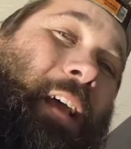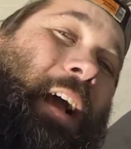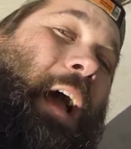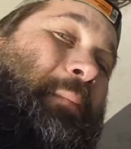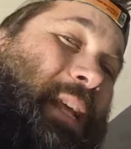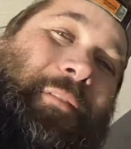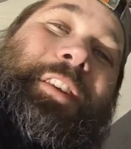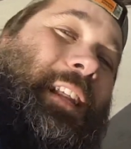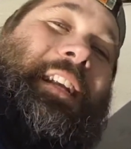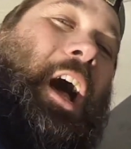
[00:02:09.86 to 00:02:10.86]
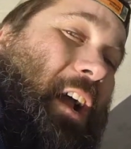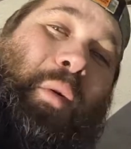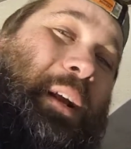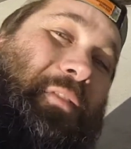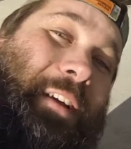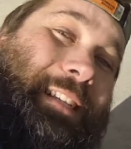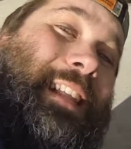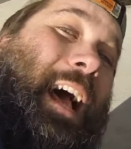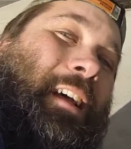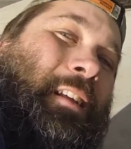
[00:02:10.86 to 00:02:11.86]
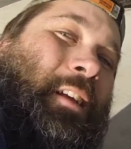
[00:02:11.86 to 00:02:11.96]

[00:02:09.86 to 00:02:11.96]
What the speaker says: I'm definitely not going to fix that,